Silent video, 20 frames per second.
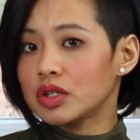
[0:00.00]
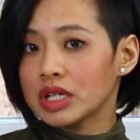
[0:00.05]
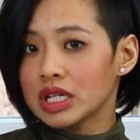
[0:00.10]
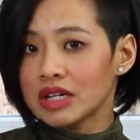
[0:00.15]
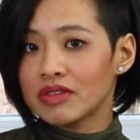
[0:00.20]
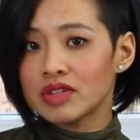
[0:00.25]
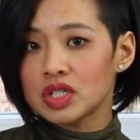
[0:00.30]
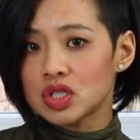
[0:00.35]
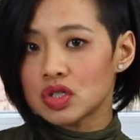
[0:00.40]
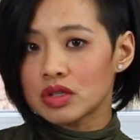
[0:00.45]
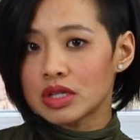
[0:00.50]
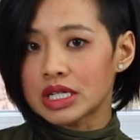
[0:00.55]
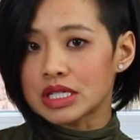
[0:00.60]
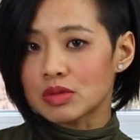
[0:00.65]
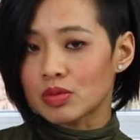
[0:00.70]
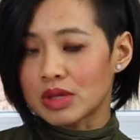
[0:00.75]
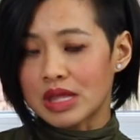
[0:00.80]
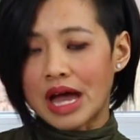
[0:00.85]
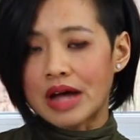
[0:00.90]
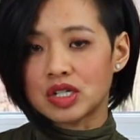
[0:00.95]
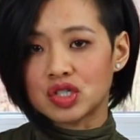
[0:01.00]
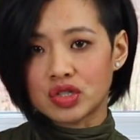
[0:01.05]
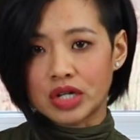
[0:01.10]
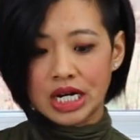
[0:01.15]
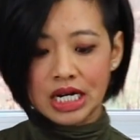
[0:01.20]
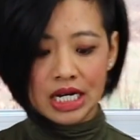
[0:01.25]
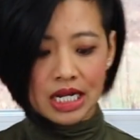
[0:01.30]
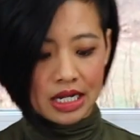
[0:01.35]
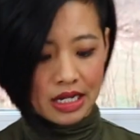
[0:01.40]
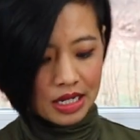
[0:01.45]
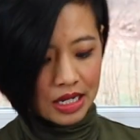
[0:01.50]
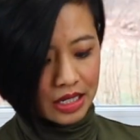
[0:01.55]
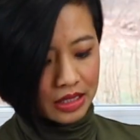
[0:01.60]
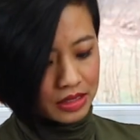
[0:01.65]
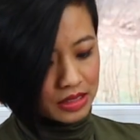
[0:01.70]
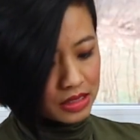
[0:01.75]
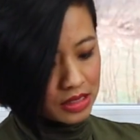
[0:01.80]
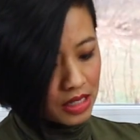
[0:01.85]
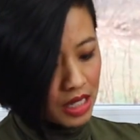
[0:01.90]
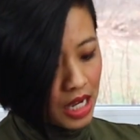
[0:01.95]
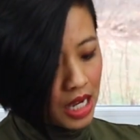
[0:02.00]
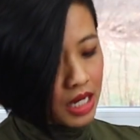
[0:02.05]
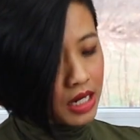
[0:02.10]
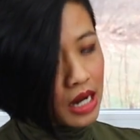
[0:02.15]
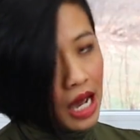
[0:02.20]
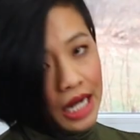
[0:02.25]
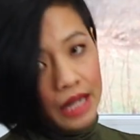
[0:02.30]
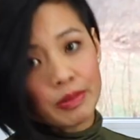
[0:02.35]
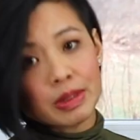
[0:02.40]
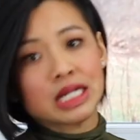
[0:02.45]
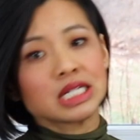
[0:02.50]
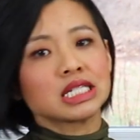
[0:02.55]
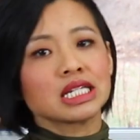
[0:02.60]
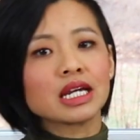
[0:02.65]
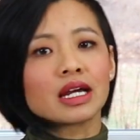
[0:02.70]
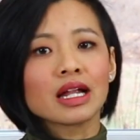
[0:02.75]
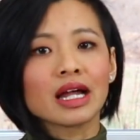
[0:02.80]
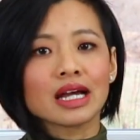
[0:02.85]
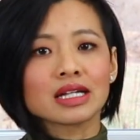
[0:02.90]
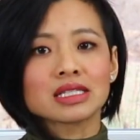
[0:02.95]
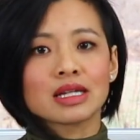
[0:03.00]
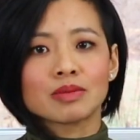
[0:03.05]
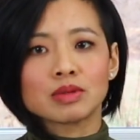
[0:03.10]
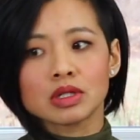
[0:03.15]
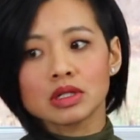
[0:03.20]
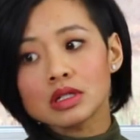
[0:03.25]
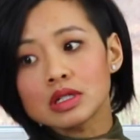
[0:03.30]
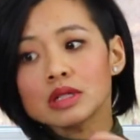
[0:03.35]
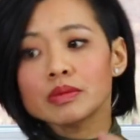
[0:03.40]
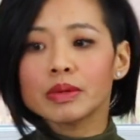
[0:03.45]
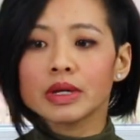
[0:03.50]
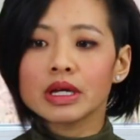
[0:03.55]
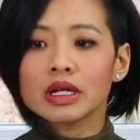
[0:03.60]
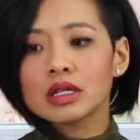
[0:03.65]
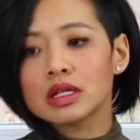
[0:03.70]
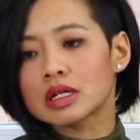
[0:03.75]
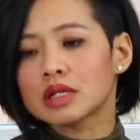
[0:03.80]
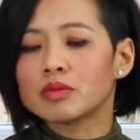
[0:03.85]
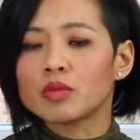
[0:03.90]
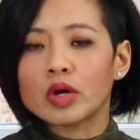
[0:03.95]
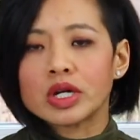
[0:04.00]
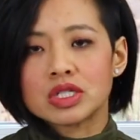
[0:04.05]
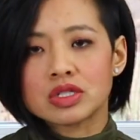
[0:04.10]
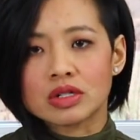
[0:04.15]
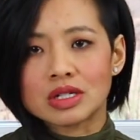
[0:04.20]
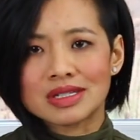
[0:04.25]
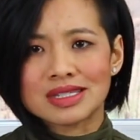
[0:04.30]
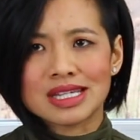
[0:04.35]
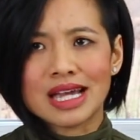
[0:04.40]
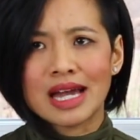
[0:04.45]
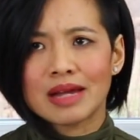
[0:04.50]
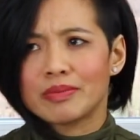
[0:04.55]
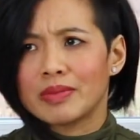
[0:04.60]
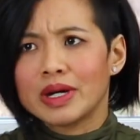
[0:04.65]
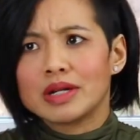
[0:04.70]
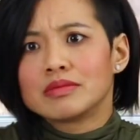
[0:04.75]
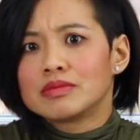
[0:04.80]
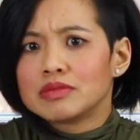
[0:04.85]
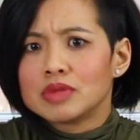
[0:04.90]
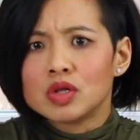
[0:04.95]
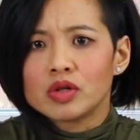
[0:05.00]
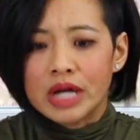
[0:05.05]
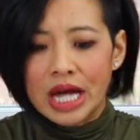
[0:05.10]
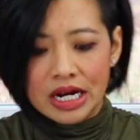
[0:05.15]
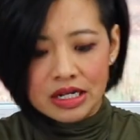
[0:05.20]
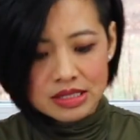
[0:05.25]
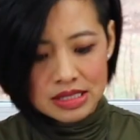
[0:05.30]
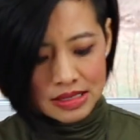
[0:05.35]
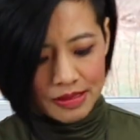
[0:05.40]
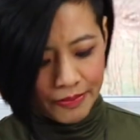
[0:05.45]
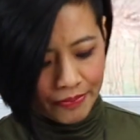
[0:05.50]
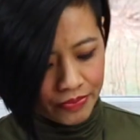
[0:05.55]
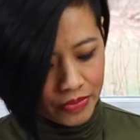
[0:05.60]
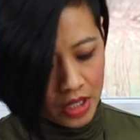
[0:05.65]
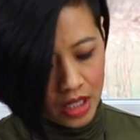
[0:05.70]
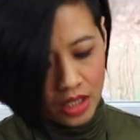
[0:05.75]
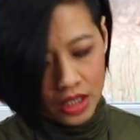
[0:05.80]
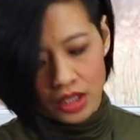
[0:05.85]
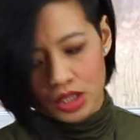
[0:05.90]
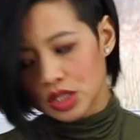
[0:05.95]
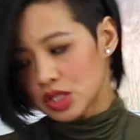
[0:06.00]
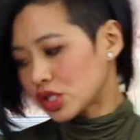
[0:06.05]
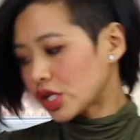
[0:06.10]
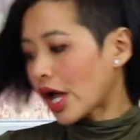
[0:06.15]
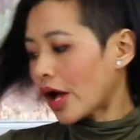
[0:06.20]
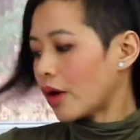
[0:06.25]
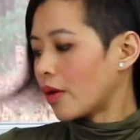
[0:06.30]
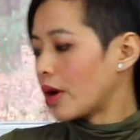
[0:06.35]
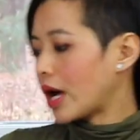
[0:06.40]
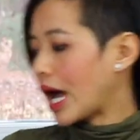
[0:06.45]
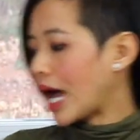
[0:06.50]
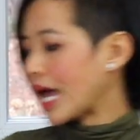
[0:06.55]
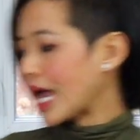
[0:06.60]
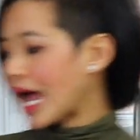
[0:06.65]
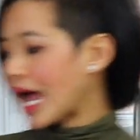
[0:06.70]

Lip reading: even do this without draining. It's not a big deal, except it'll be a little moisture inside, but who cares? So I